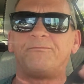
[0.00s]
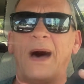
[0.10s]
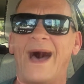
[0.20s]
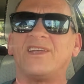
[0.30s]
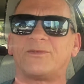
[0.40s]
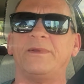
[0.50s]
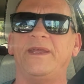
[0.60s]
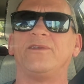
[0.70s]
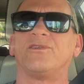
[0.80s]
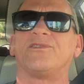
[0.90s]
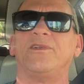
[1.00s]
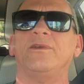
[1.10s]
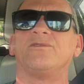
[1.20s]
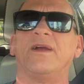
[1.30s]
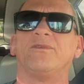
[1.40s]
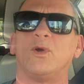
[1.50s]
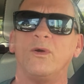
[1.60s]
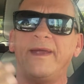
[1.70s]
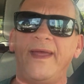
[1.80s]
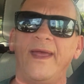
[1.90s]
possibly interested in driving, go
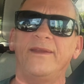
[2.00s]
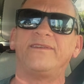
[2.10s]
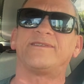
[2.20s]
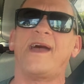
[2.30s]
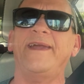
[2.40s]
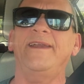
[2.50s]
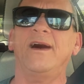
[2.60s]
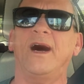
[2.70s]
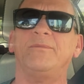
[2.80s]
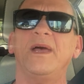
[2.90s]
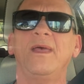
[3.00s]
ahead and sign up.